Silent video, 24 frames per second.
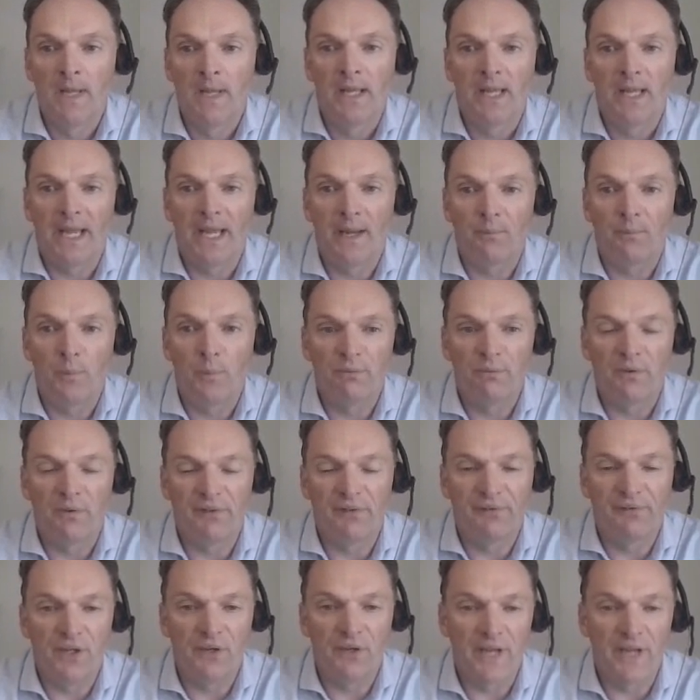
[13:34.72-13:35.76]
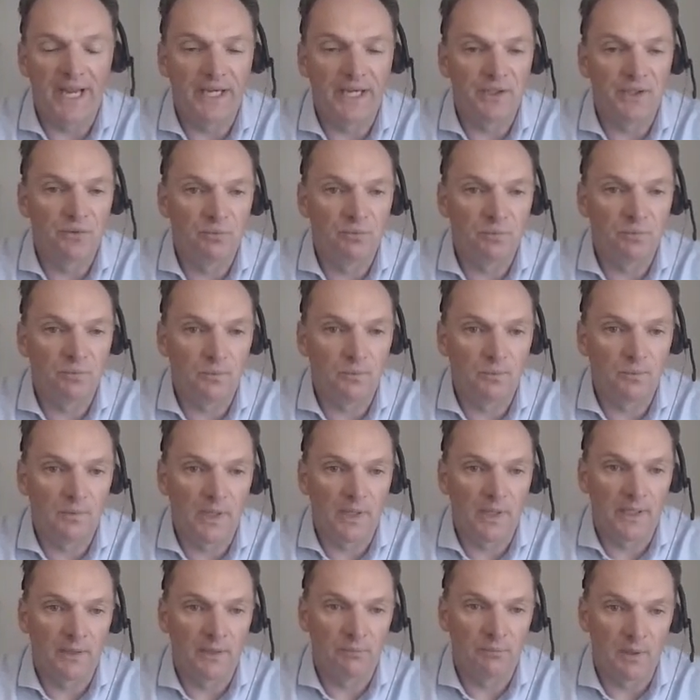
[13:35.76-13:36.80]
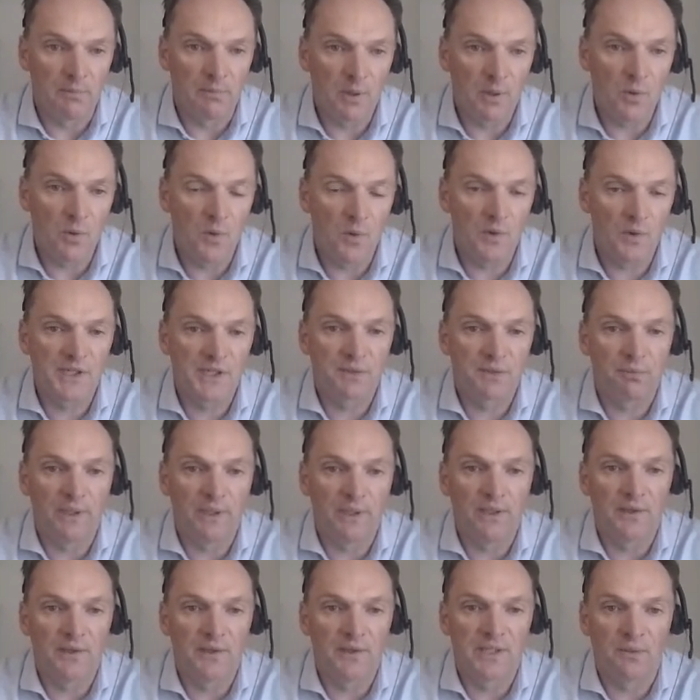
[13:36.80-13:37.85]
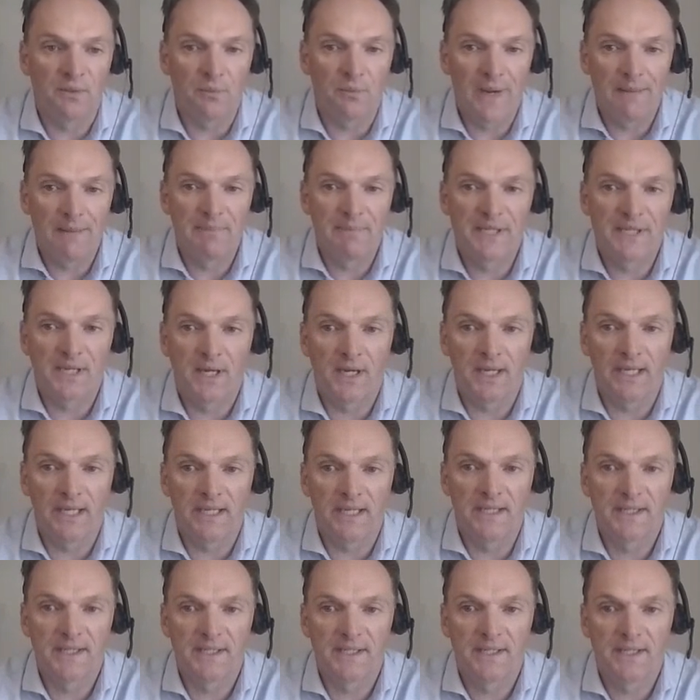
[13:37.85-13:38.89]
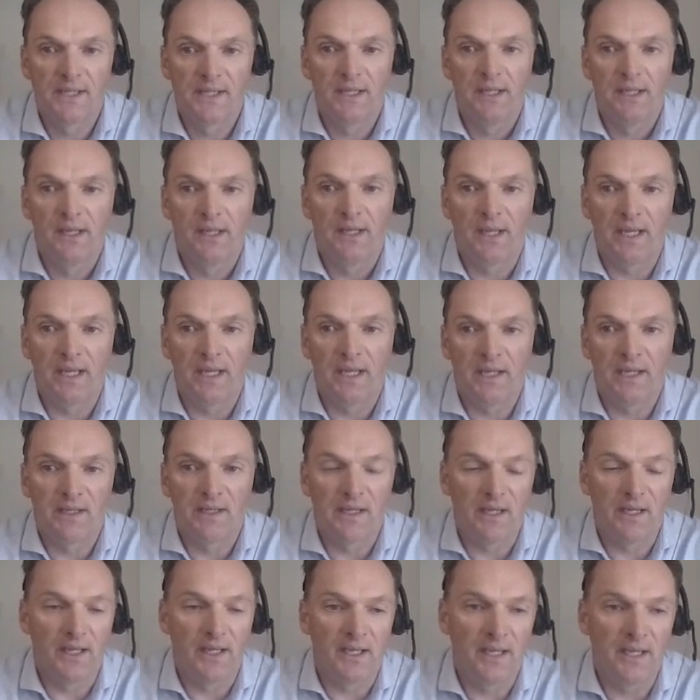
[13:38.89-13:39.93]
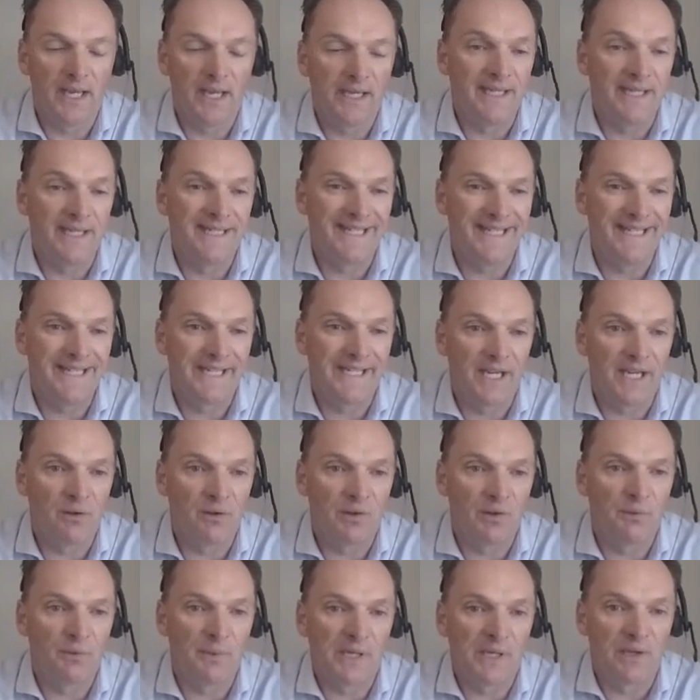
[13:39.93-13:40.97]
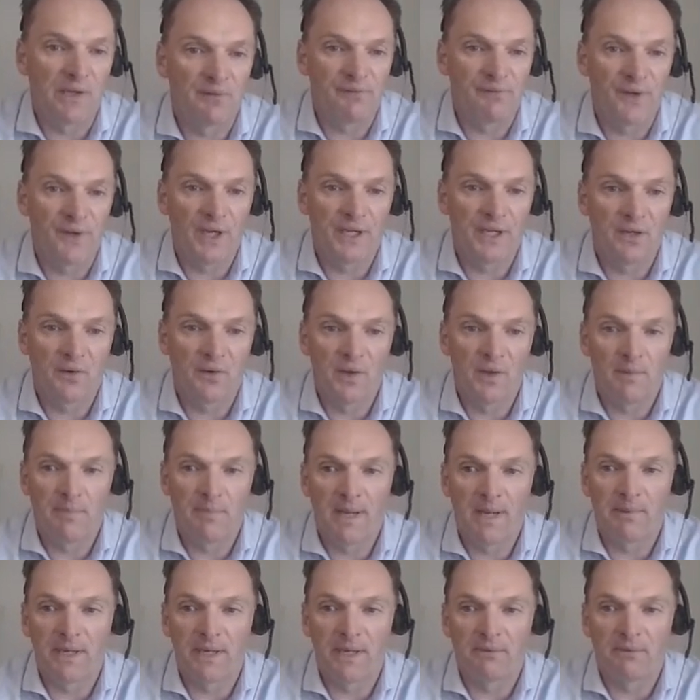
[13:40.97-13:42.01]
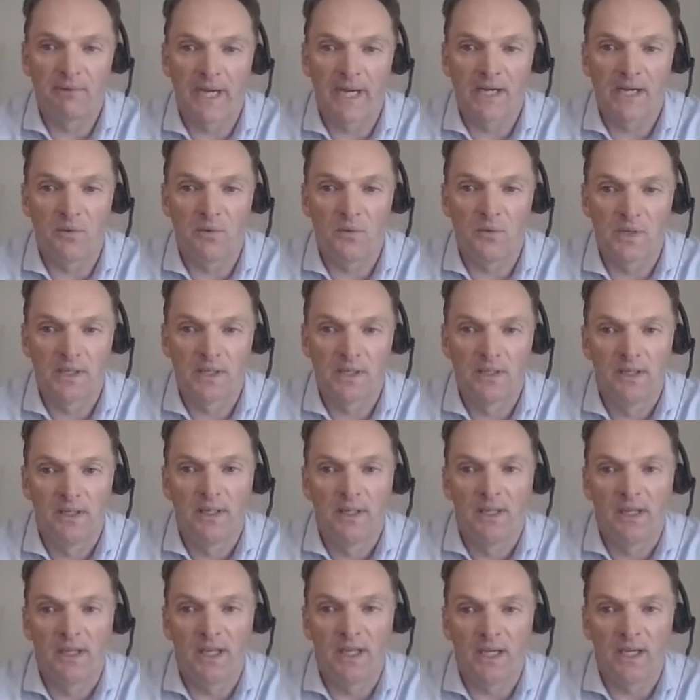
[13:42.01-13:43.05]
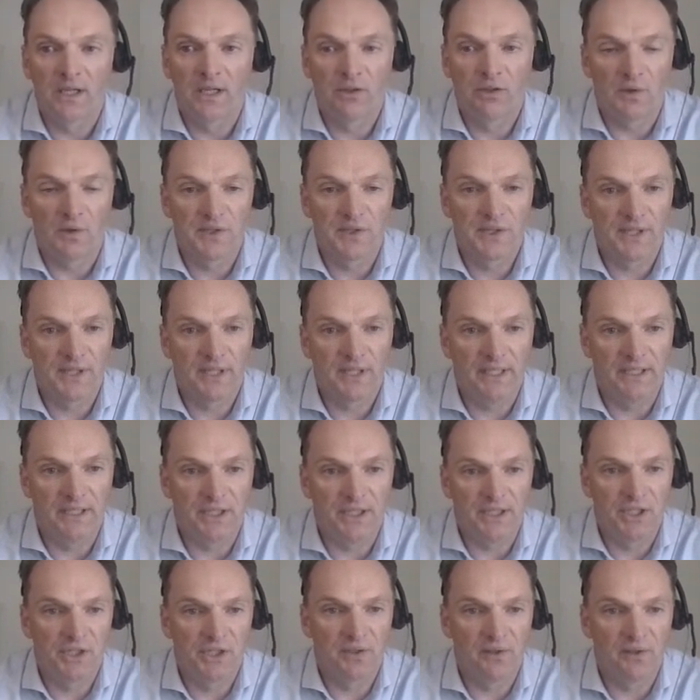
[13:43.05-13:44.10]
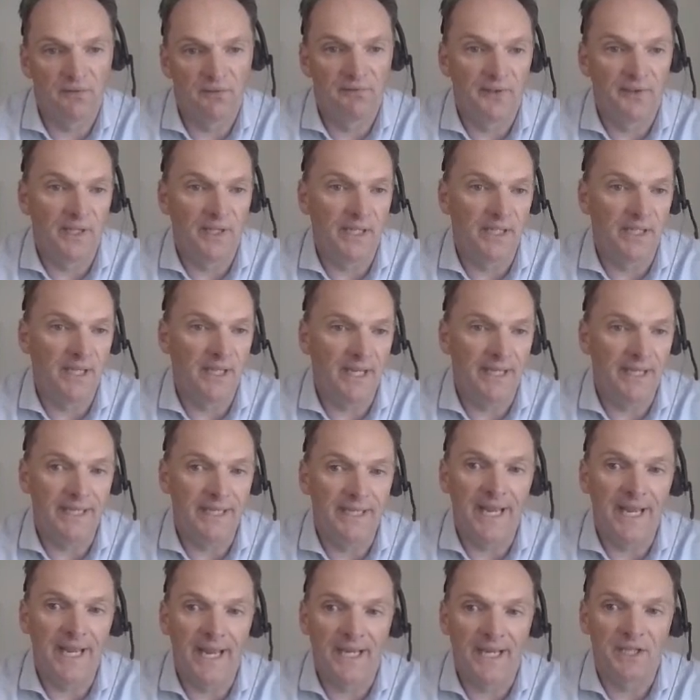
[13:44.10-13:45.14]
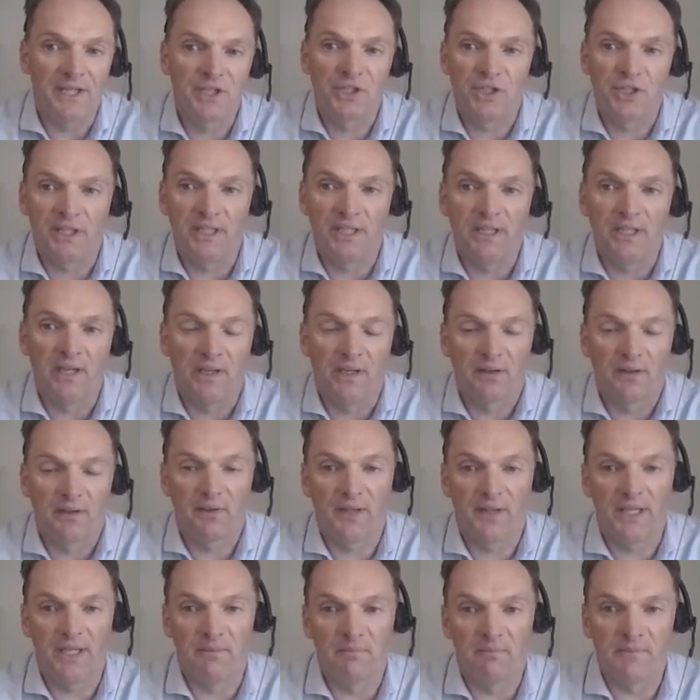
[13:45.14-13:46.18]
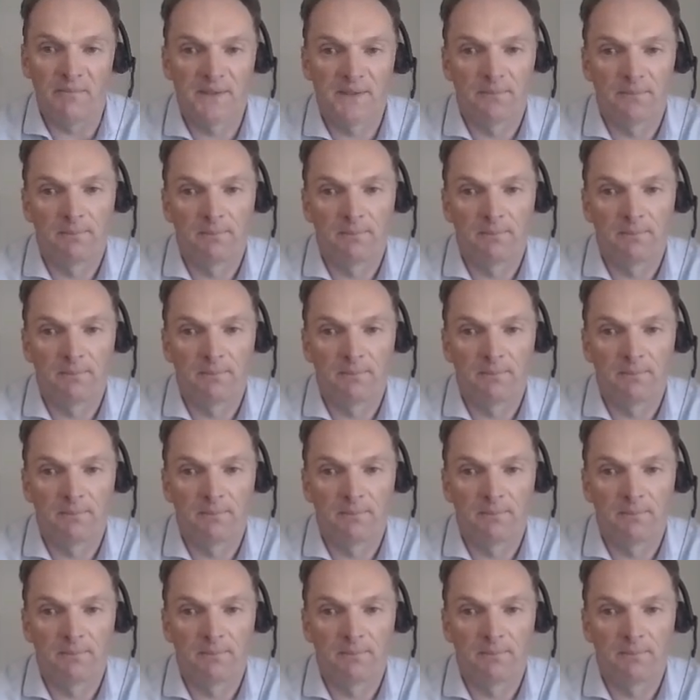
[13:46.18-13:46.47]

and we reviewed annual reports. We looked at websites and any detail that we could find on the public record across each of the ESG themes.